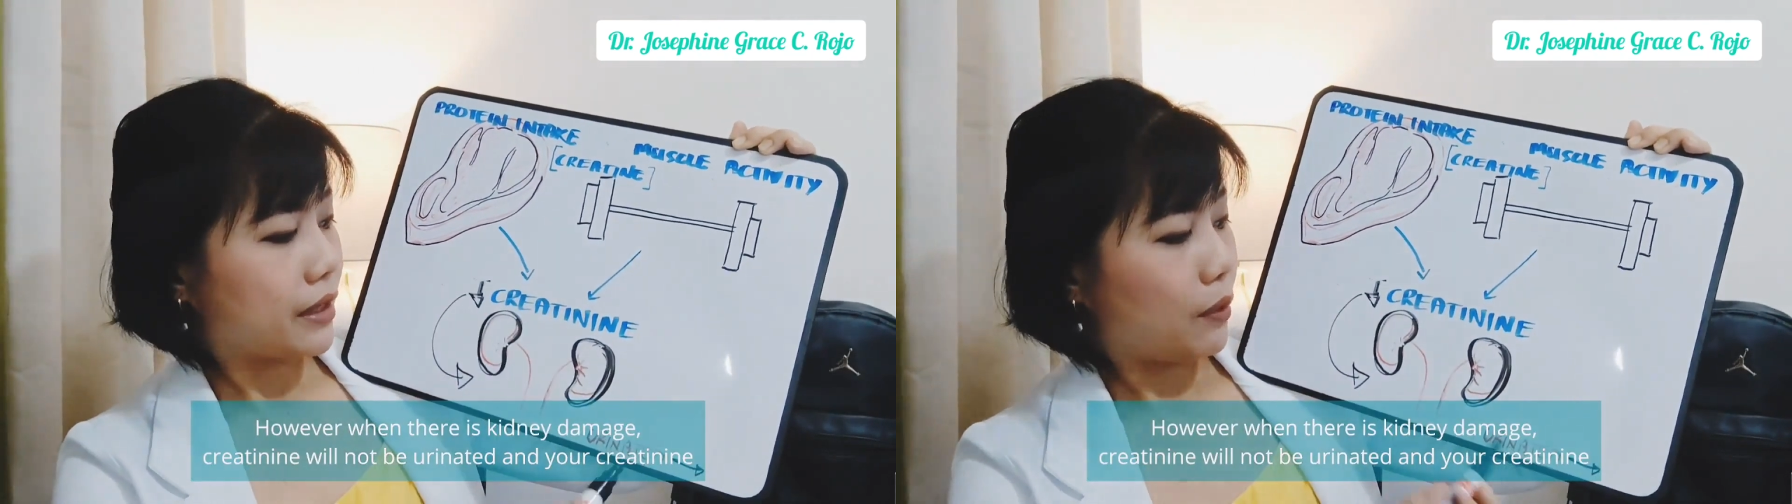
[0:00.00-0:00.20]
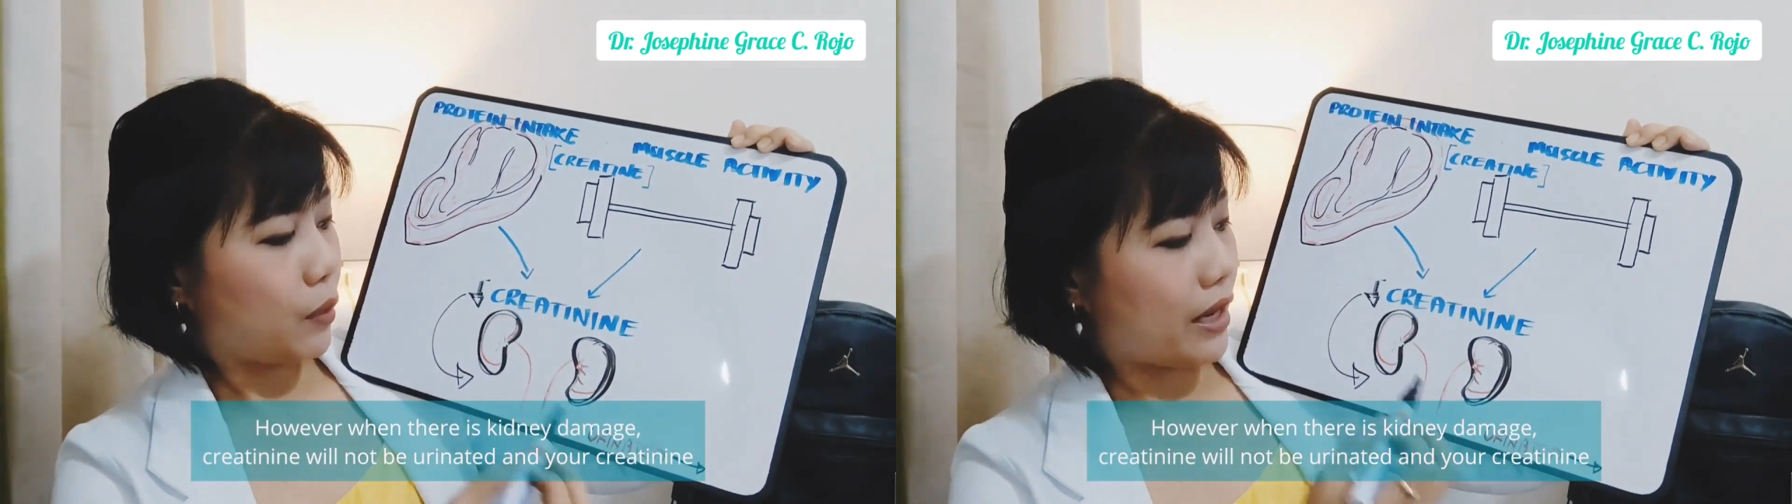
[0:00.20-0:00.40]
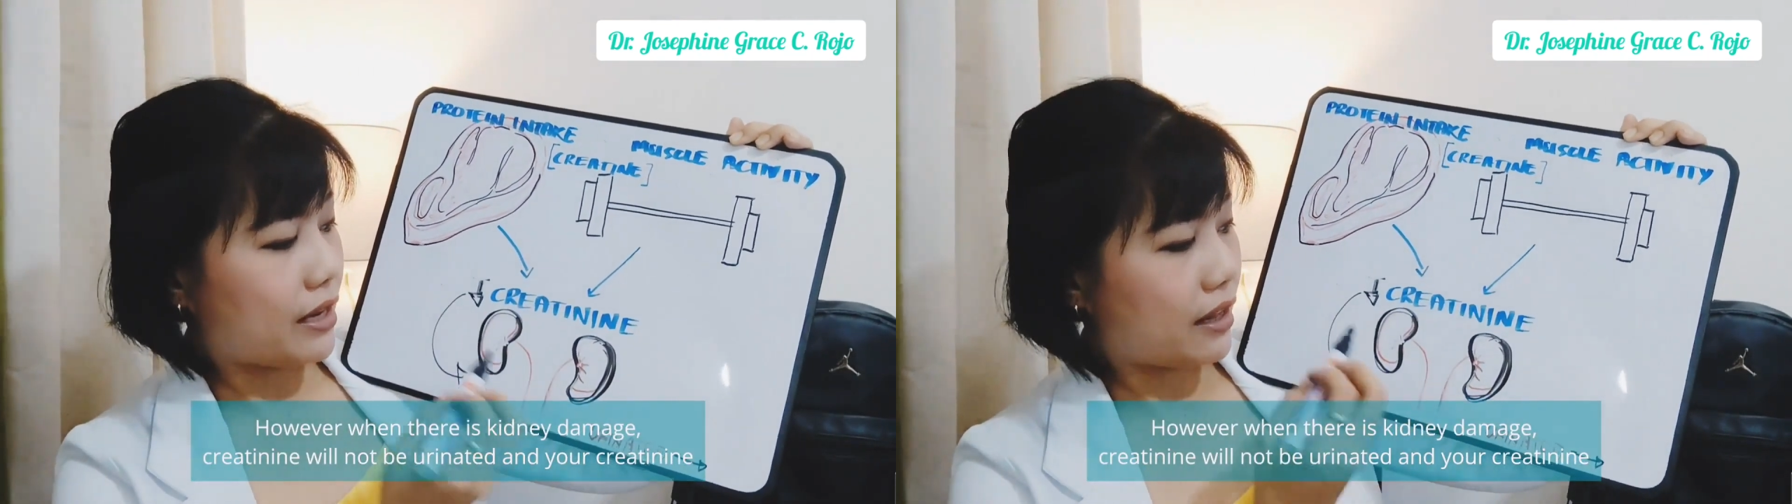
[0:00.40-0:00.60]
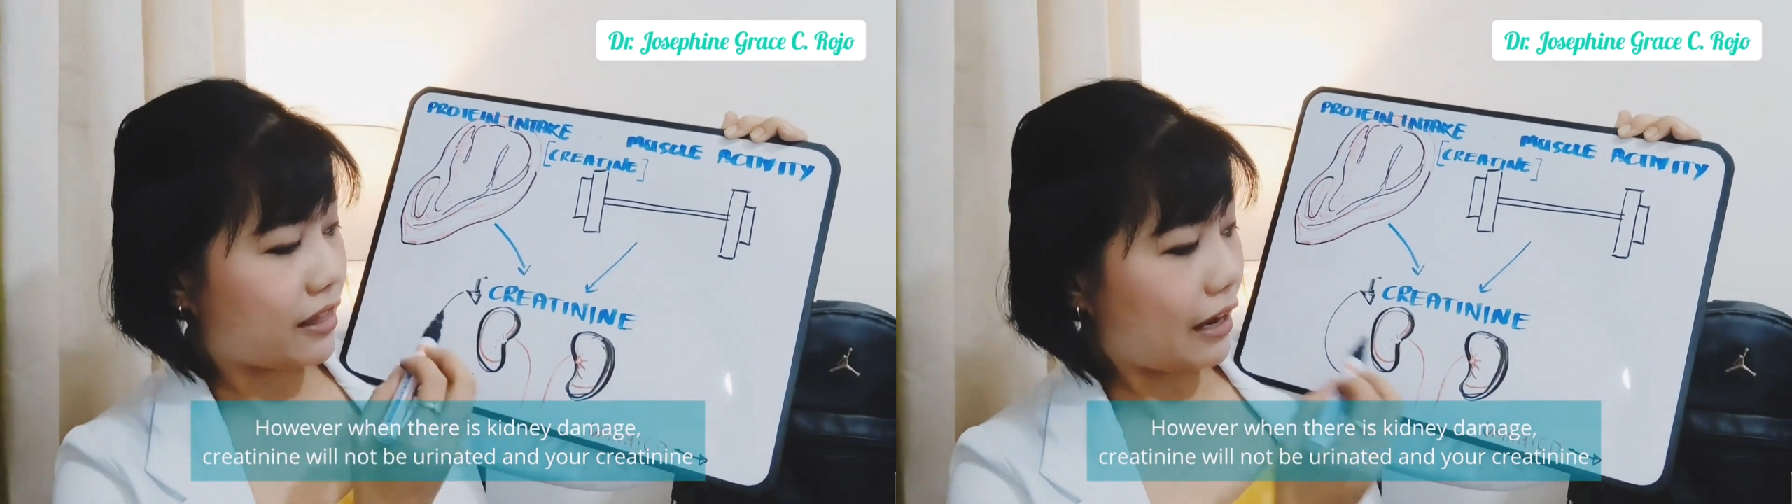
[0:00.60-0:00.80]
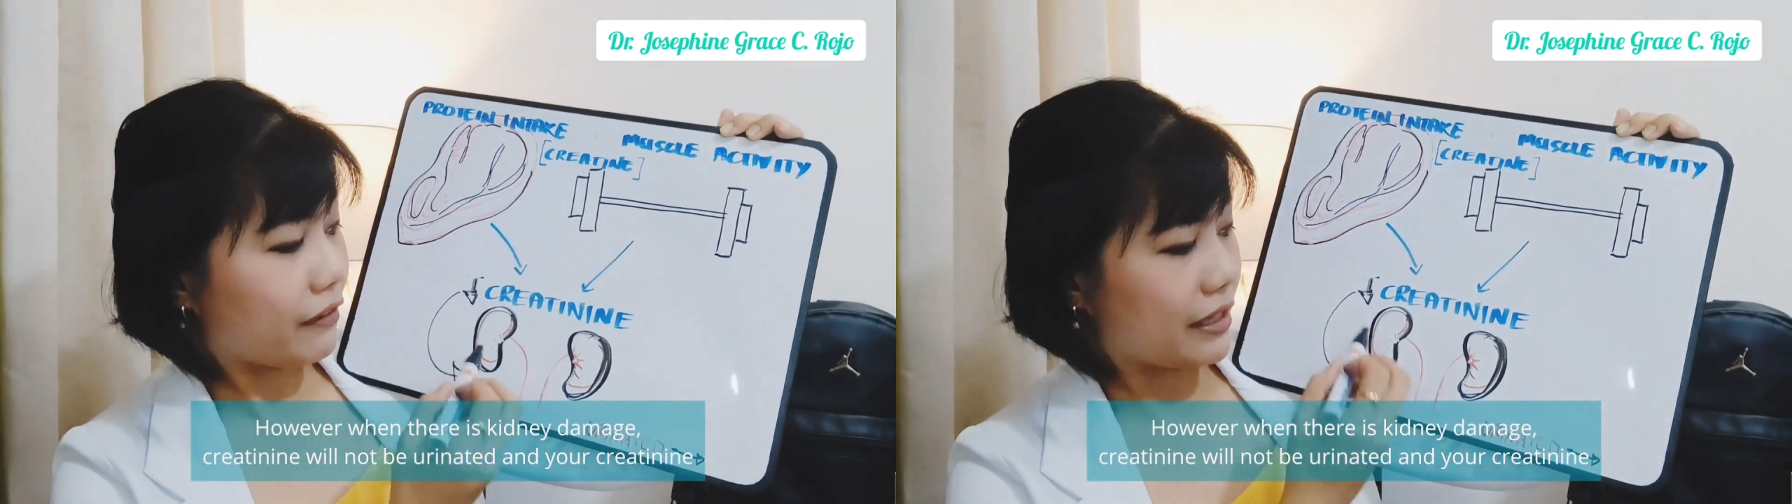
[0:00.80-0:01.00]
when
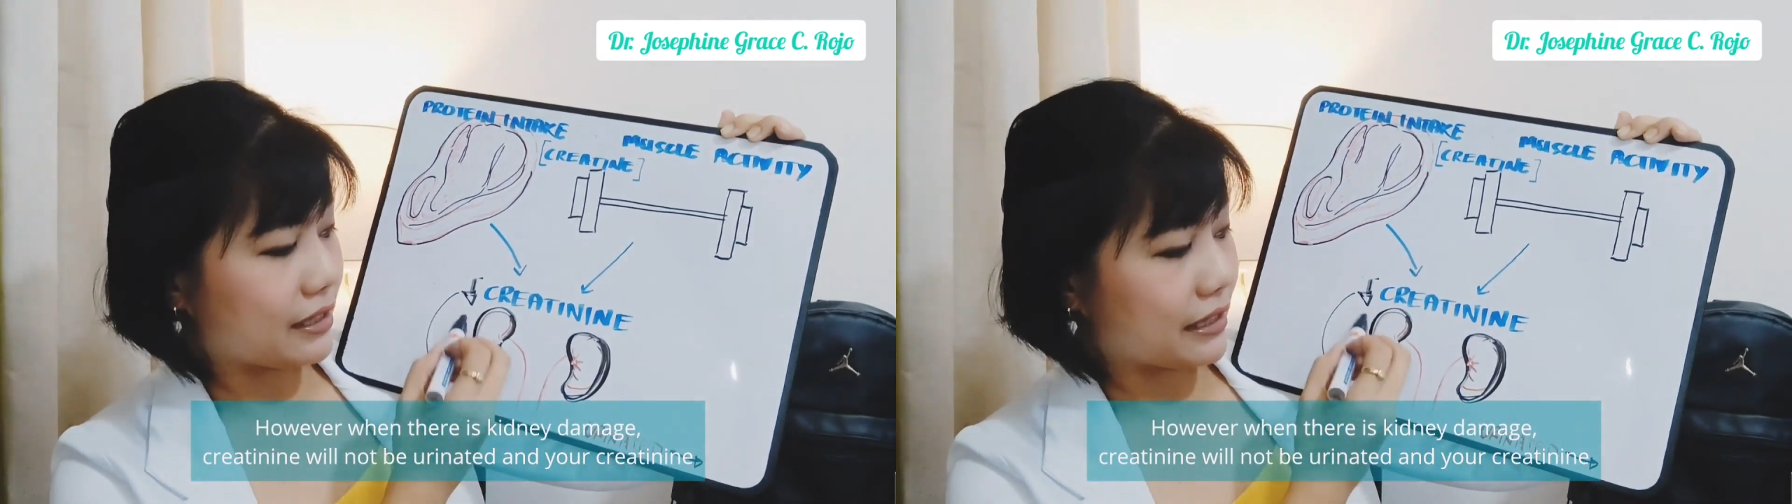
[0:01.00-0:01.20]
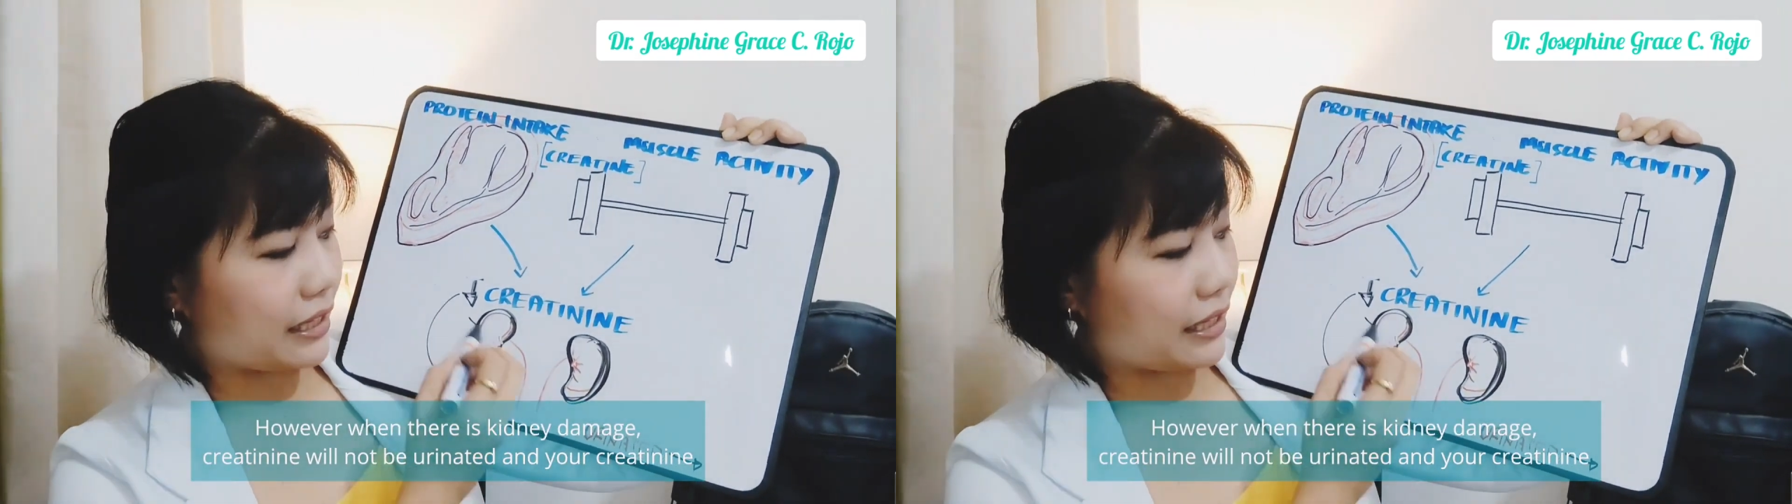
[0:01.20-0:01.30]
there is